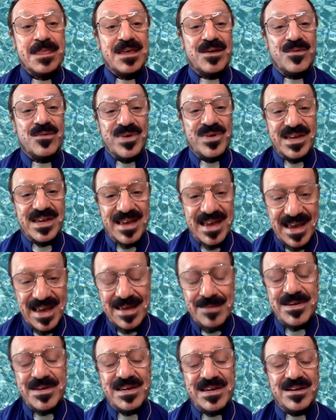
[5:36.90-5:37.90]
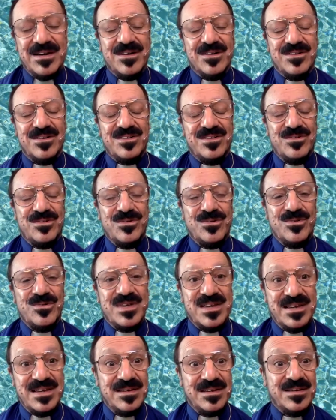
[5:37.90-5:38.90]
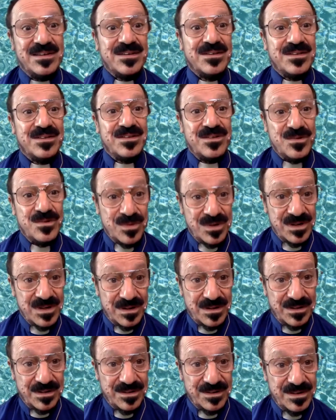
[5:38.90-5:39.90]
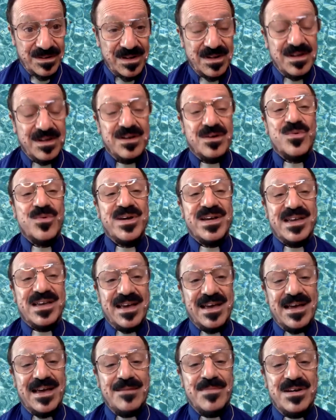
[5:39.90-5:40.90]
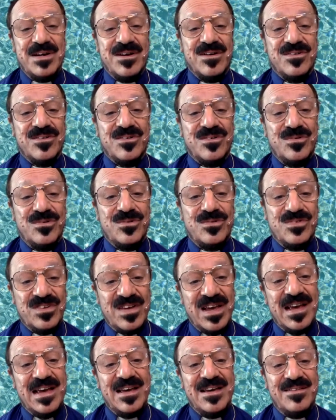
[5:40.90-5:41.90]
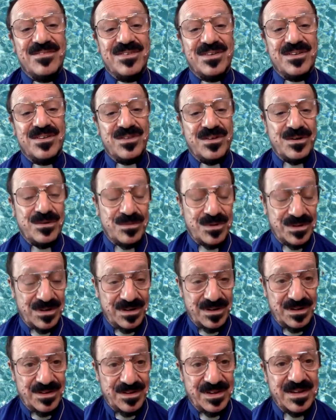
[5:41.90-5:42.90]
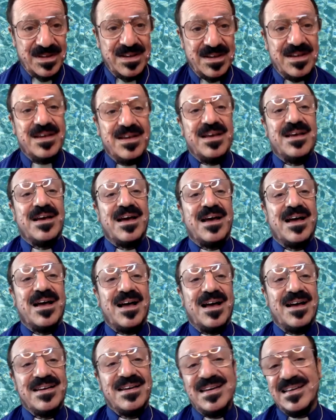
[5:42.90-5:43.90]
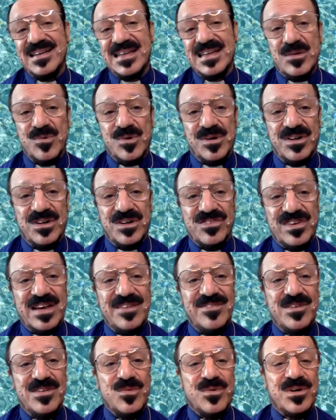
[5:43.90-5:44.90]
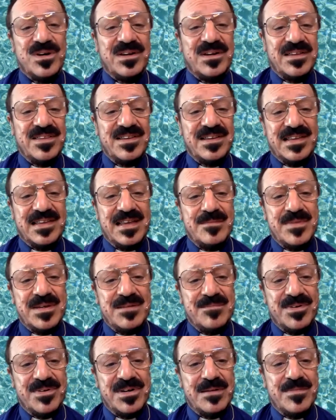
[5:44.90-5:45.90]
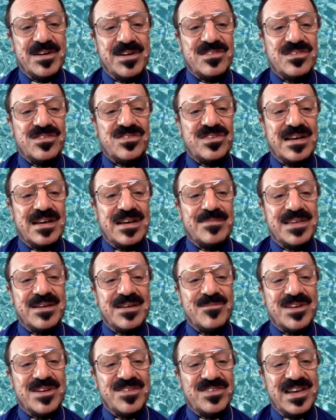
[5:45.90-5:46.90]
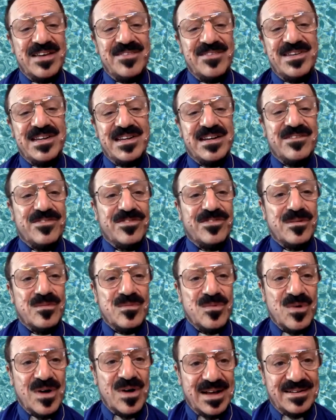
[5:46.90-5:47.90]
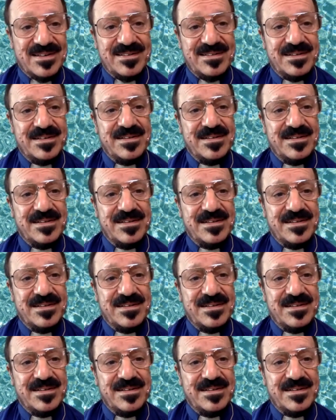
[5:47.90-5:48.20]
We came here to heal the world. We came here to save the world. Healing the world, saving the world, I think they mean pretty much the same thing. Well, saving it from what?